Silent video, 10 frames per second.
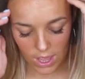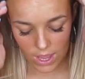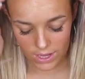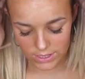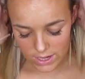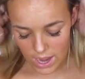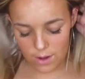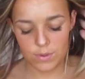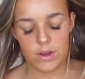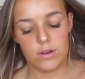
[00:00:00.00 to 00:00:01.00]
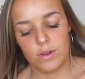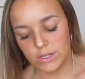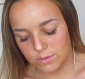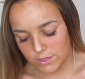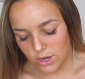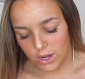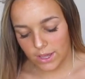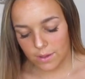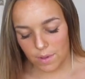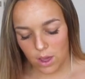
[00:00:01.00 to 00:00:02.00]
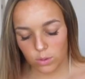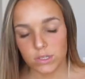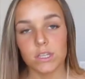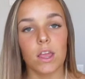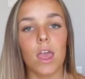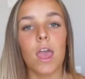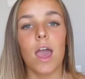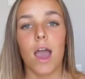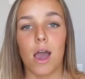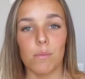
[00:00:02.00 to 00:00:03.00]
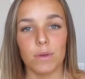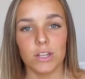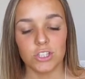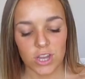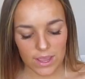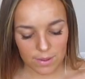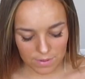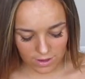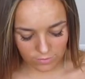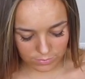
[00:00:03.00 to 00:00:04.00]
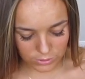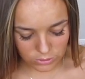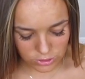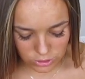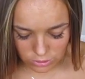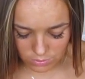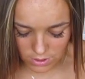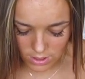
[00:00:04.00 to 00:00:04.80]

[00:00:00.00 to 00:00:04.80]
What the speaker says: And we are going to be talking about how much I get paid from YouTube,